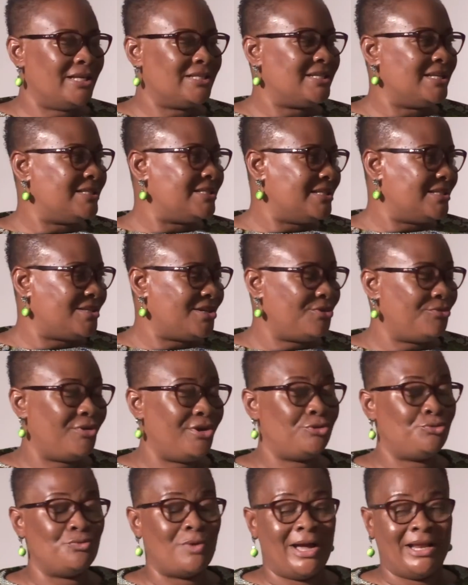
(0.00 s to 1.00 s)
the
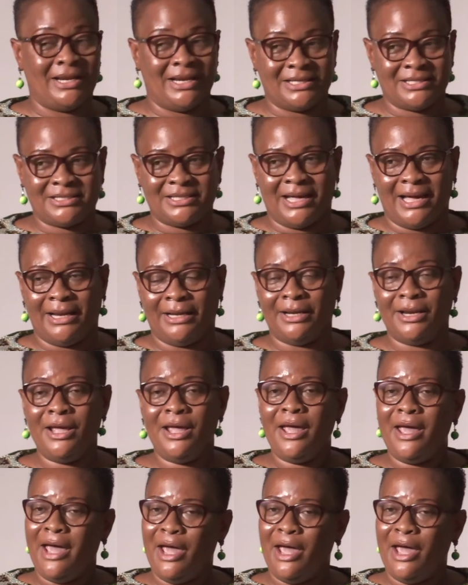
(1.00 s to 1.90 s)
citizenry to understand.